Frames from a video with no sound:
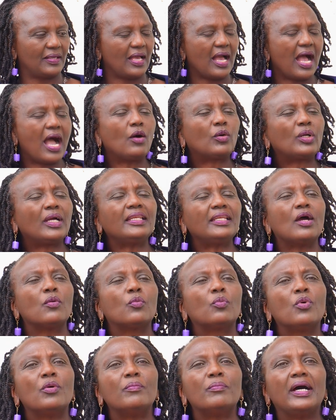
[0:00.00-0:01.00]
How can a
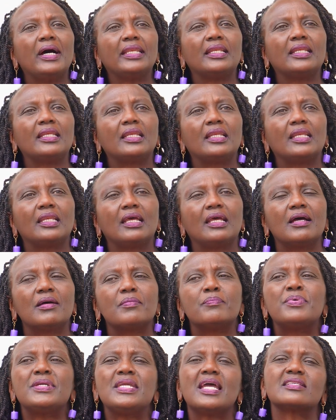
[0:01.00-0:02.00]
woman
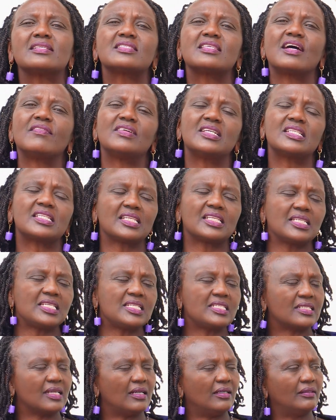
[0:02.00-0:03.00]
be a servant
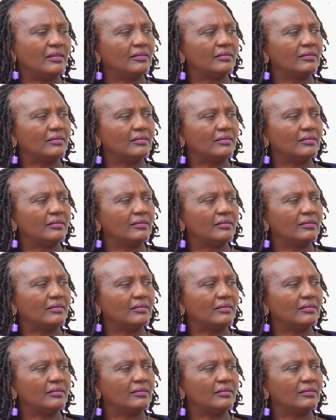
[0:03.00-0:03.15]
leader